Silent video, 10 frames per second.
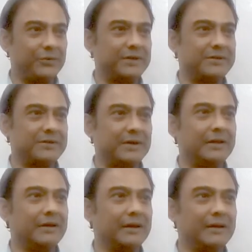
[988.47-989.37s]
tricks
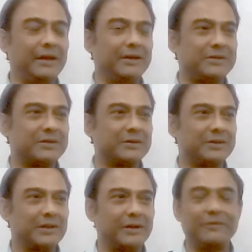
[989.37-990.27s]
and the techniques
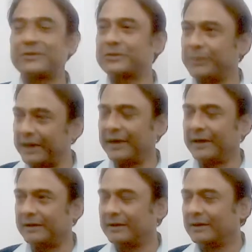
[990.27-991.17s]
of
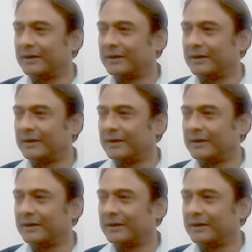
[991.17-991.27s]
speaking